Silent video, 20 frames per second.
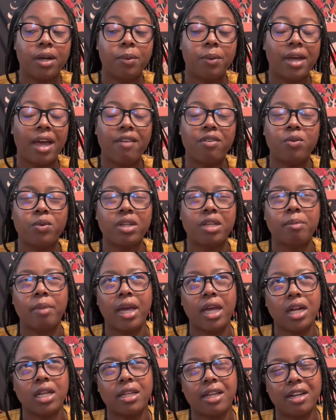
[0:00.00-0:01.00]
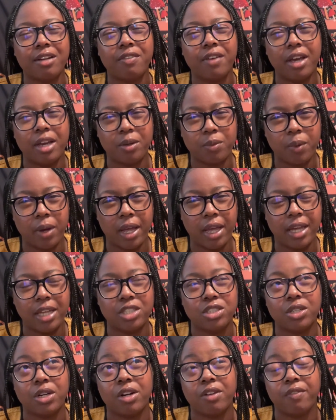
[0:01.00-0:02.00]
We haven't really made a lot of headway
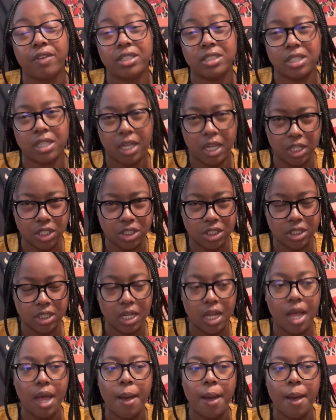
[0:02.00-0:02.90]
into her investigation.